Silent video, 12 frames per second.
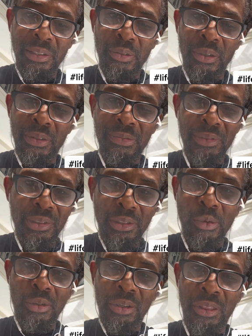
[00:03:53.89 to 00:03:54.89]
You know, the
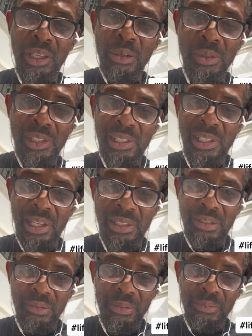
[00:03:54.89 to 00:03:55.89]
water thing was a
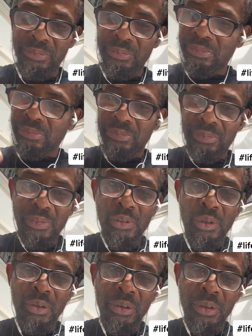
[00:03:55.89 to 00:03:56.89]
test. If you
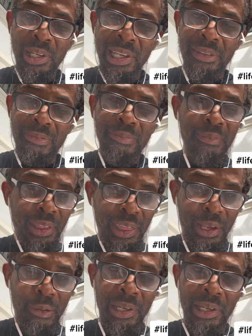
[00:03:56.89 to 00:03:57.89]
don't know that,
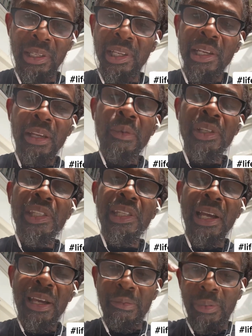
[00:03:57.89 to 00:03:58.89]
think about it. They want to see
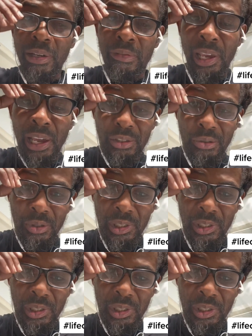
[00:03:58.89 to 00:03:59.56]
how everybody react to it.